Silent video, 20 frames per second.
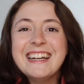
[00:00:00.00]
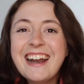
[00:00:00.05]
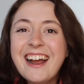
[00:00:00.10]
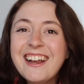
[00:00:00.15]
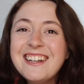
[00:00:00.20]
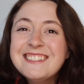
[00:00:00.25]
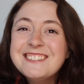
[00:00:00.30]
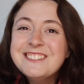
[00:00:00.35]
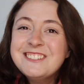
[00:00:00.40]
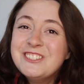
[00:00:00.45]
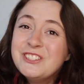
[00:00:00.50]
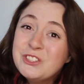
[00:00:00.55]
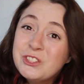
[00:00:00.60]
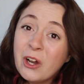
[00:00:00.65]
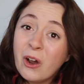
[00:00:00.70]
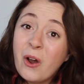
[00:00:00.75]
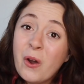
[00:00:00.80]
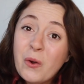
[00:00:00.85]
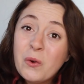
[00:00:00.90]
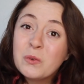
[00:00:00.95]
Now you
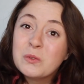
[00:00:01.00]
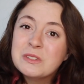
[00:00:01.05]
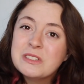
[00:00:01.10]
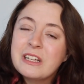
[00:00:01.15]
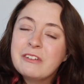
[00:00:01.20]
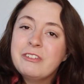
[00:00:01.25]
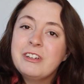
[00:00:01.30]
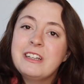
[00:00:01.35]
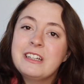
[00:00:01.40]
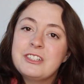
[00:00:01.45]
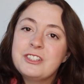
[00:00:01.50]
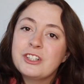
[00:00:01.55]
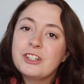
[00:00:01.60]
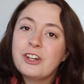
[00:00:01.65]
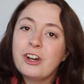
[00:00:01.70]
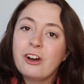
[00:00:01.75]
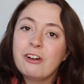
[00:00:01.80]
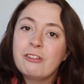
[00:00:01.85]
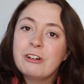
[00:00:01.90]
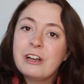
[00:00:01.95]
don't if you get your
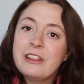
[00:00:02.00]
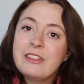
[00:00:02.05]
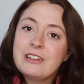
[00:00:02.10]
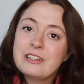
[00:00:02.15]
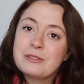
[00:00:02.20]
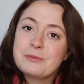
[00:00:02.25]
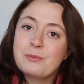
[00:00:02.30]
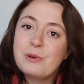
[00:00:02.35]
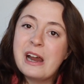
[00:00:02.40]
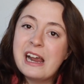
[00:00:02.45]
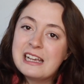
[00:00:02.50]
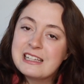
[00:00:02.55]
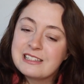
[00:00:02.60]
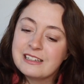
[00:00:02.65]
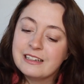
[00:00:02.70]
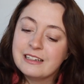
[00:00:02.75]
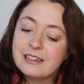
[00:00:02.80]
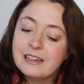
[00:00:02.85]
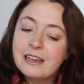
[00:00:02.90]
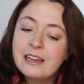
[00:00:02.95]
girlfriend this
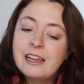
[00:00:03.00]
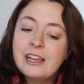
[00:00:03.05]
present.